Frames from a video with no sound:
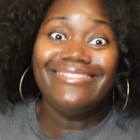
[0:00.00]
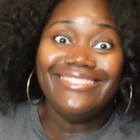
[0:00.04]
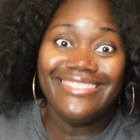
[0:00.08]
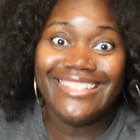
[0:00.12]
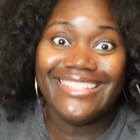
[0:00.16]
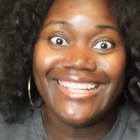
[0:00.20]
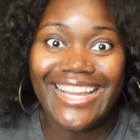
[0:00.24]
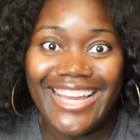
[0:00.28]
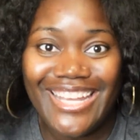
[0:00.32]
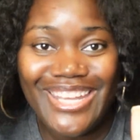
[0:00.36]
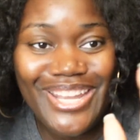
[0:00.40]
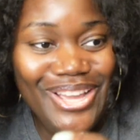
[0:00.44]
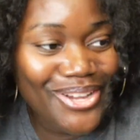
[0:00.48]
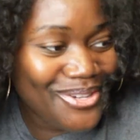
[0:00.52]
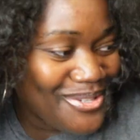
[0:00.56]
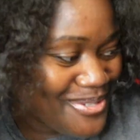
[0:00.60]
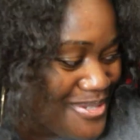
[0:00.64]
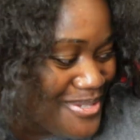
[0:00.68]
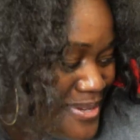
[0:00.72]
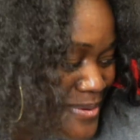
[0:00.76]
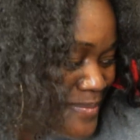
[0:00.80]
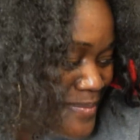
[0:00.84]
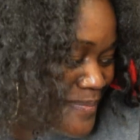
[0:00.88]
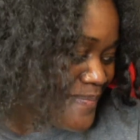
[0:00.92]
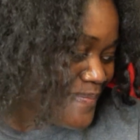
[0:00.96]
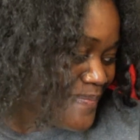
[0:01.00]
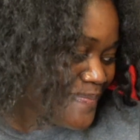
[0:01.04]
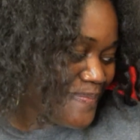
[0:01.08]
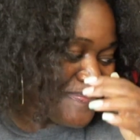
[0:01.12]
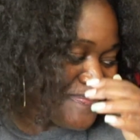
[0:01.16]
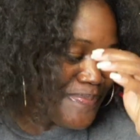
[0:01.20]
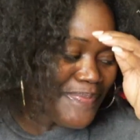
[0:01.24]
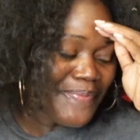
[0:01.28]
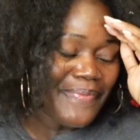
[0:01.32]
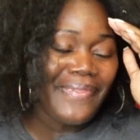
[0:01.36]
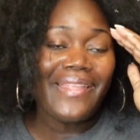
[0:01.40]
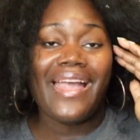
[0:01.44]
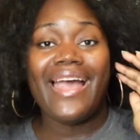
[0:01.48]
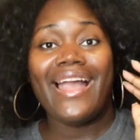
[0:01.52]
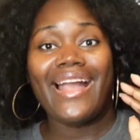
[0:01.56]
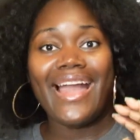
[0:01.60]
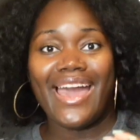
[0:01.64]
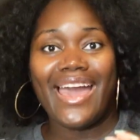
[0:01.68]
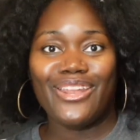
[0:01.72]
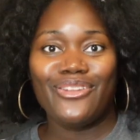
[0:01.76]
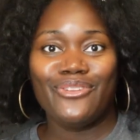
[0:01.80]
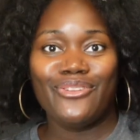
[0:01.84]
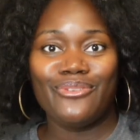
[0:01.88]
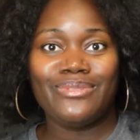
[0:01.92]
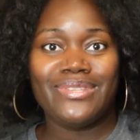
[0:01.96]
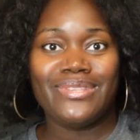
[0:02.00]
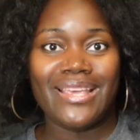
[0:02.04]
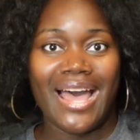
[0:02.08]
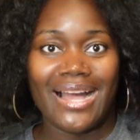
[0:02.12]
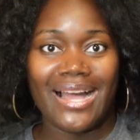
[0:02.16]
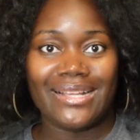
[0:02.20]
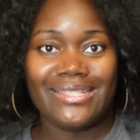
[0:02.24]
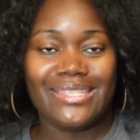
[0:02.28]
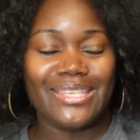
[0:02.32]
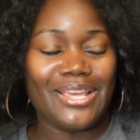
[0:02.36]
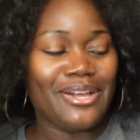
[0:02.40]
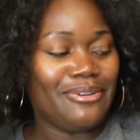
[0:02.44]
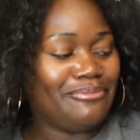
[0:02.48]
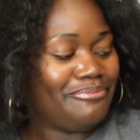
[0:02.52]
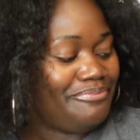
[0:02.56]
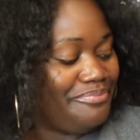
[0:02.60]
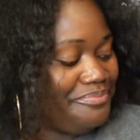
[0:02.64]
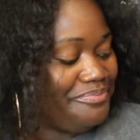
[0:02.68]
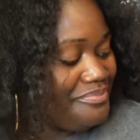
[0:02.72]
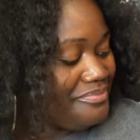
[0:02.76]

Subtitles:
Good news. I got a new doctor.